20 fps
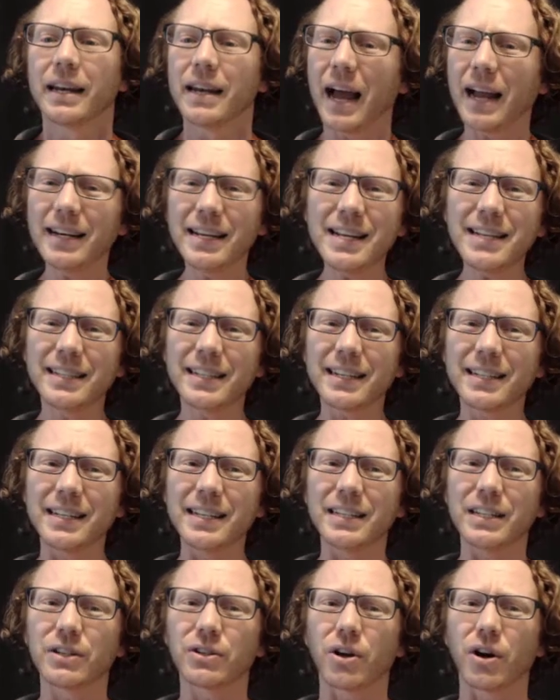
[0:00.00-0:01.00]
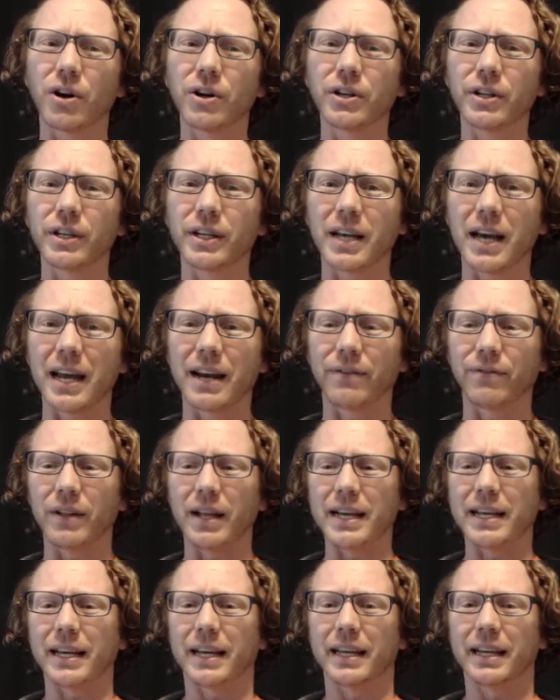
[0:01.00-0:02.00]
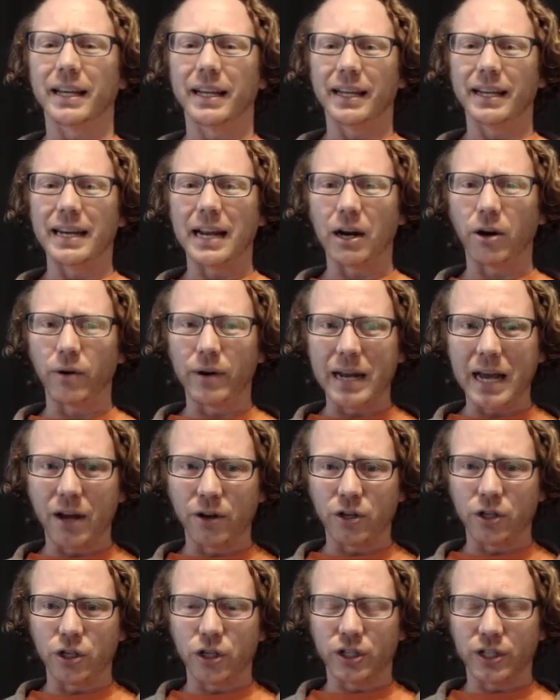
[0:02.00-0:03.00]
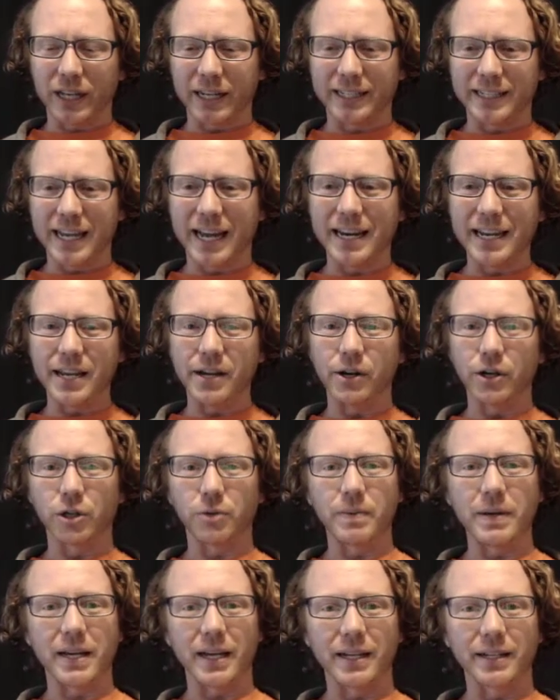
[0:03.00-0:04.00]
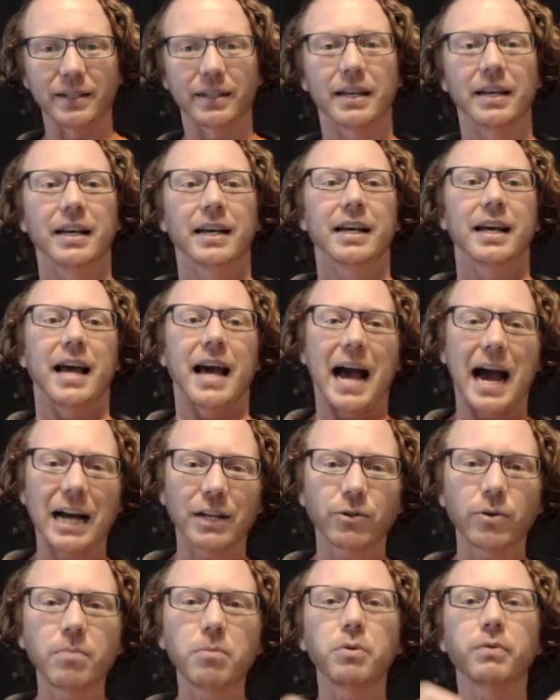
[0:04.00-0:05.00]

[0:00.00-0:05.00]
1960s is hard to kind of like narrow it down to just like 10 years because as we